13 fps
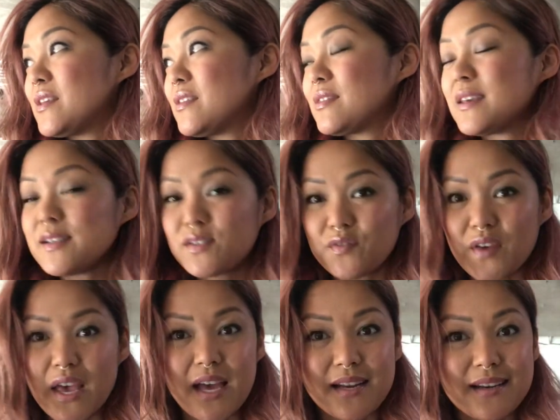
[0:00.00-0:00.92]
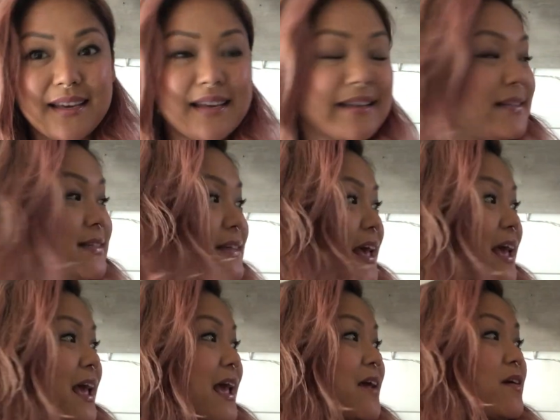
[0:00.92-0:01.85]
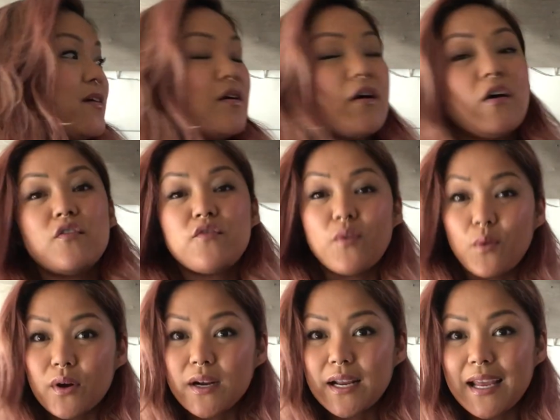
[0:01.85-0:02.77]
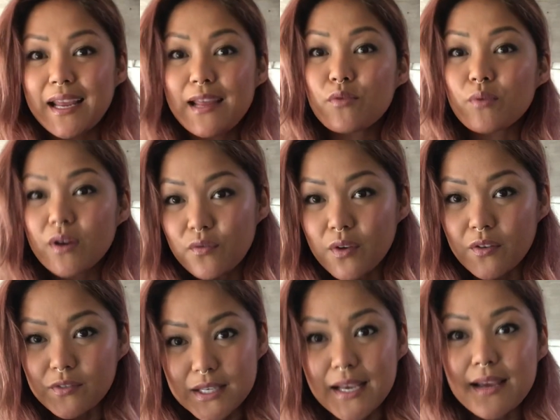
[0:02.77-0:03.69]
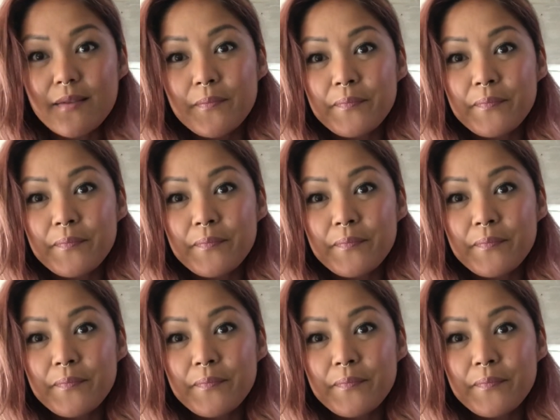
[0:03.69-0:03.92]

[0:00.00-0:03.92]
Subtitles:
This van is a Ford E350